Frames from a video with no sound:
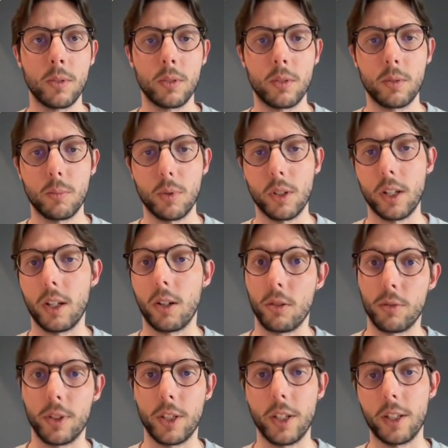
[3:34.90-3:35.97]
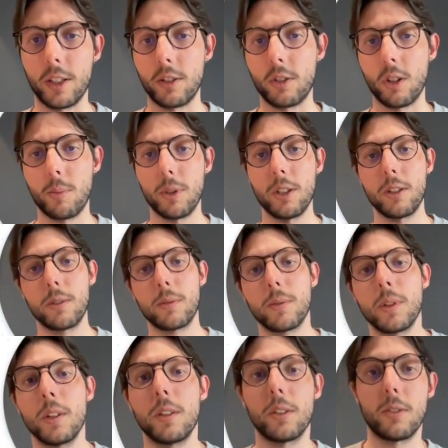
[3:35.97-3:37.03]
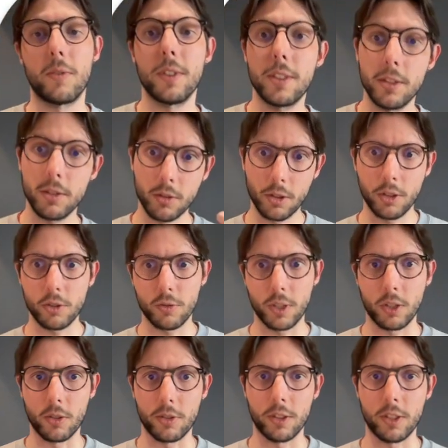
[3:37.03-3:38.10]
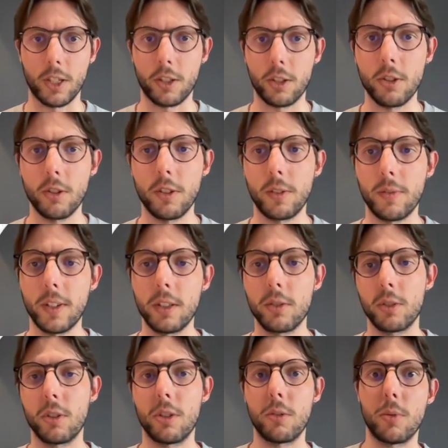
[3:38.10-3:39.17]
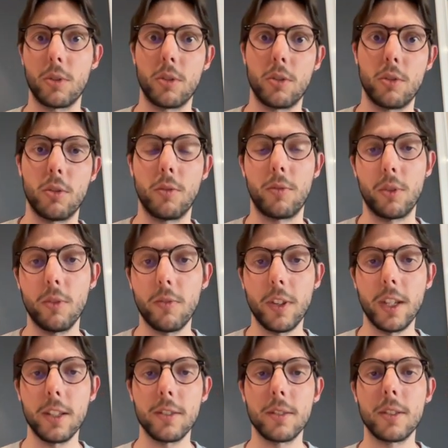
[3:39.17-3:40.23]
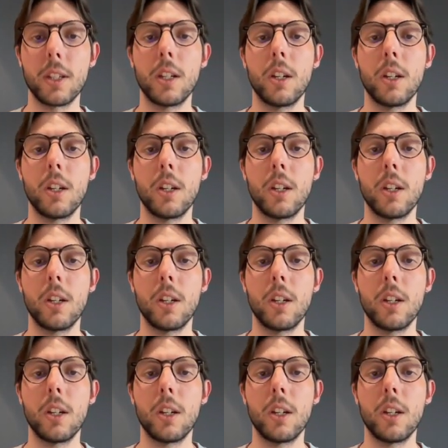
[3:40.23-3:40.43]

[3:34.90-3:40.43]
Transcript: But I already had it copied. So this is going to trigger the scenario, and then you're going to want to do a few things.